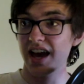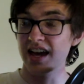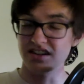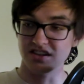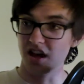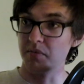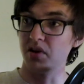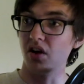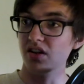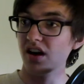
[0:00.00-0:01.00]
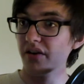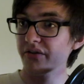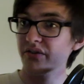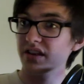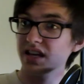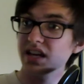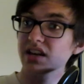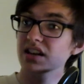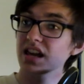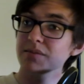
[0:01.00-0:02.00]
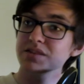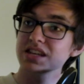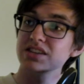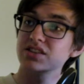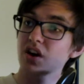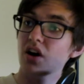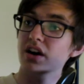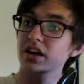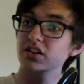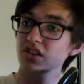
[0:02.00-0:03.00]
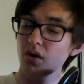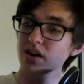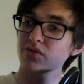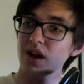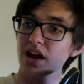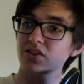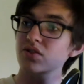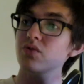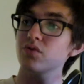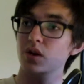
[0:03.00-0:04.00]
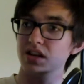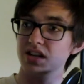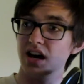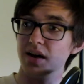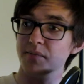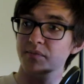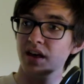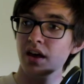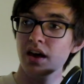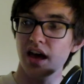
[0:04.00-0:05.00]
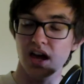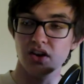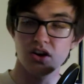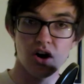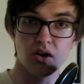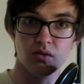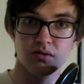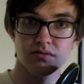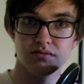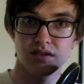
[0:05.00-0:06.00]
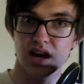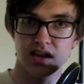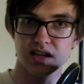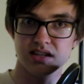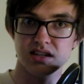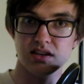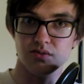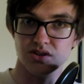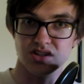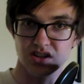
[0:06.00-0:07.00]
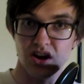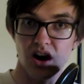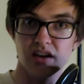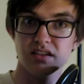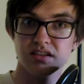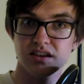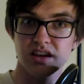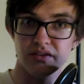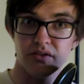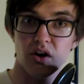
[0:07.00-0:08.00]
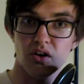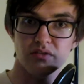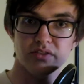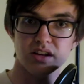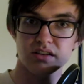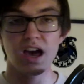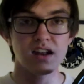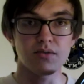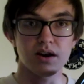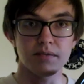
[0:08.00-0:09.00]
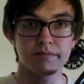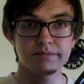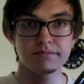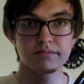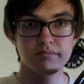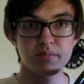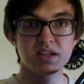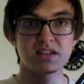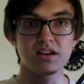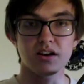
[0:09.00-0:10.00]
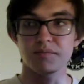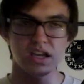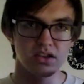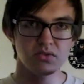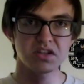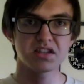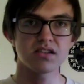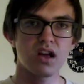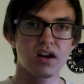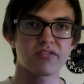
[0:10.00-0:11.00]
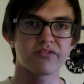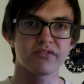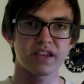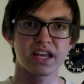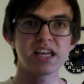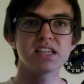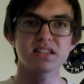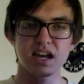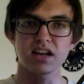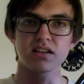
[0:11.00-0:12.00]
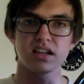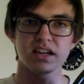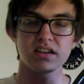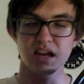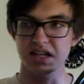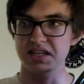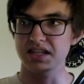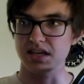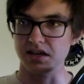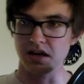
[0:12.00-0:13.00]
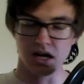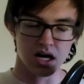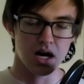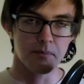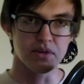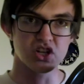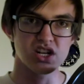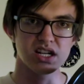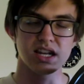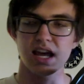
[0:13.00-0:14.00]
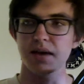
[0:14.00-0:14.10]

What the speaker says: And to top it all off, he claims he saw a glowing raccoon one time, and no, LSD was not involved. Anyway, PCR. It uses a lot of heat cycling, hence the machine